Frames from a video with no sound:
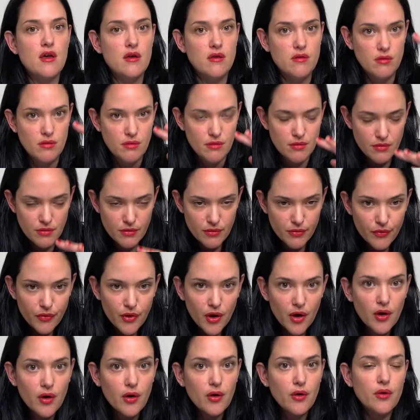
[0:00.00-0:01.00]

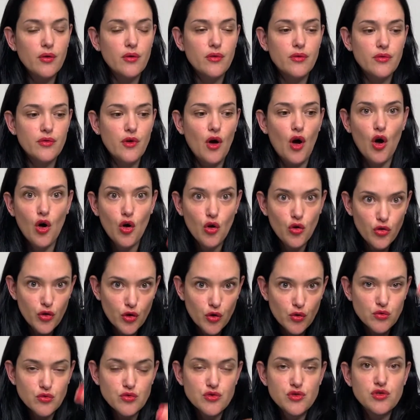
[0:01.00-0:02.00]
all
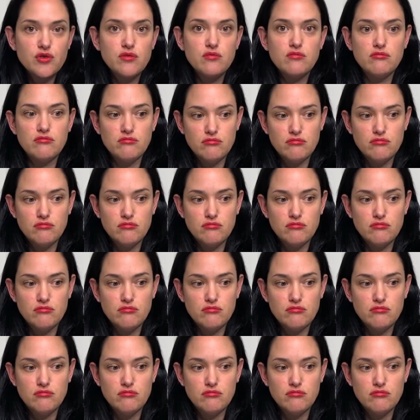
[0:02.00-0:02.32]
those